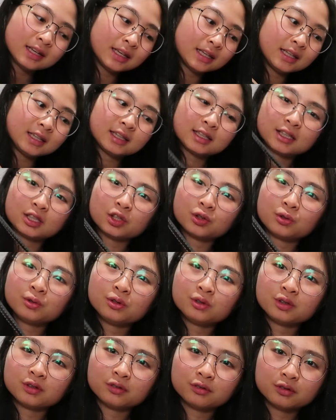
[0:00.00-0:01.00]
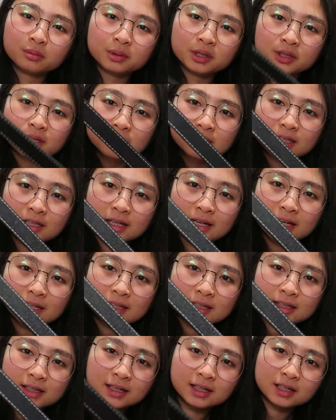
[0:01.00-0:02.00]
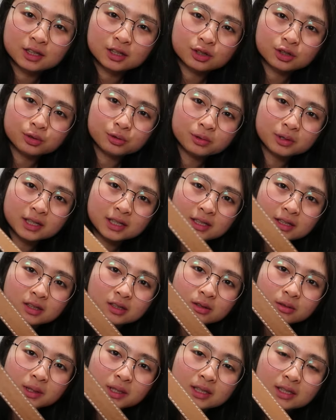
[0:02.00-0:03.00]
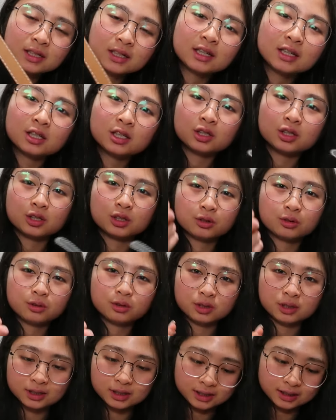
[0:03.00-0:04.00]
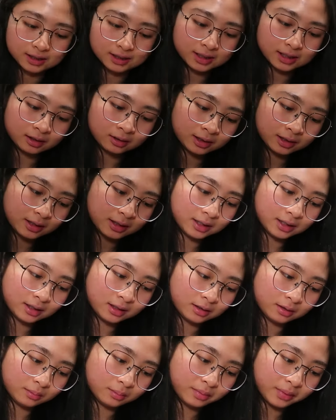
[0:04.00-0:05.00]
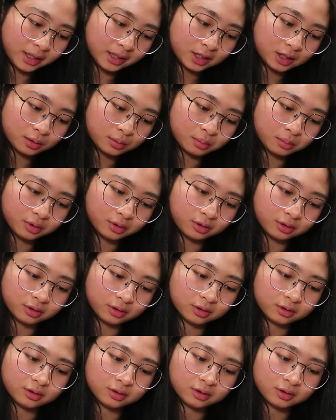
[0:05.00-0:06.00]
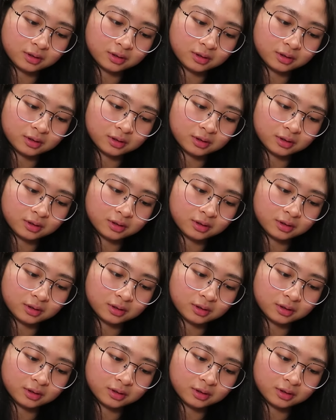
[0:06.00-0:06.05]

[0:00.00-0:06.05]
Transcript: It's so useful because it has like two sides to it, so you can style it in a much more